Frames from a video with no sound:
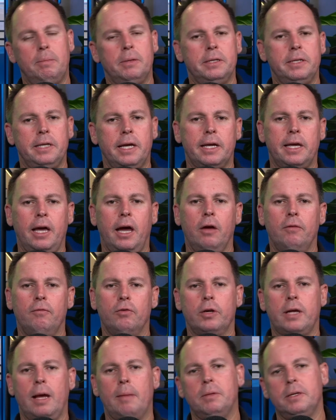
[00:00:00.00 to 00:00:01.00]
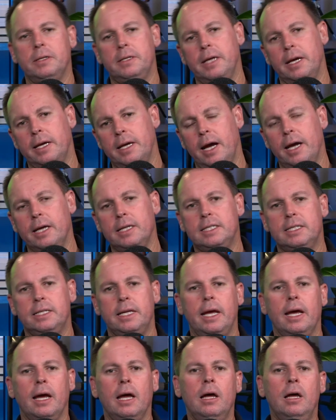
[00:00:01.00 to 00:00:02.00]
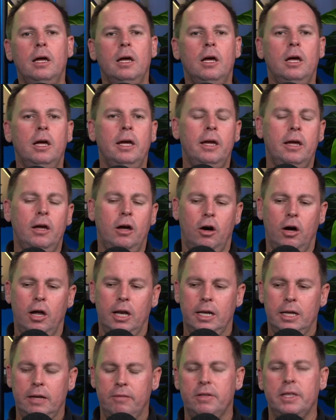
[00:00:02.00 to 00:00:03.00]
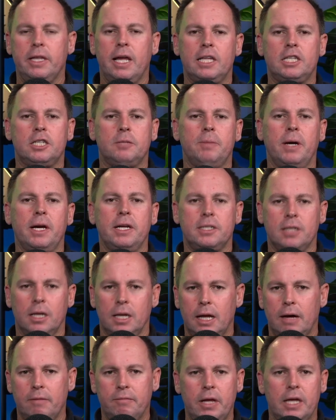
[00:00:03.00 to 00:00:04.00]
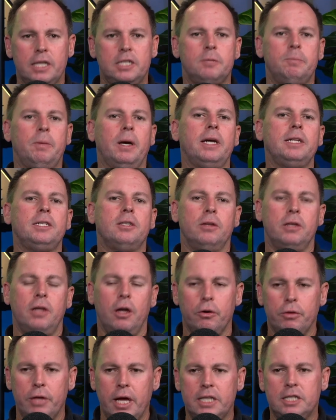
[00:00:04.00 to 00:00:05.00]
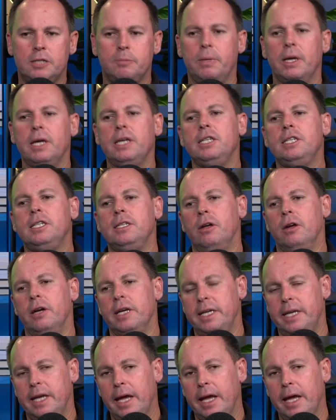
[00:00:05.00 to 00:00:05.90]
over a couple of decades now. I live in that space. I love that space. I know that space. I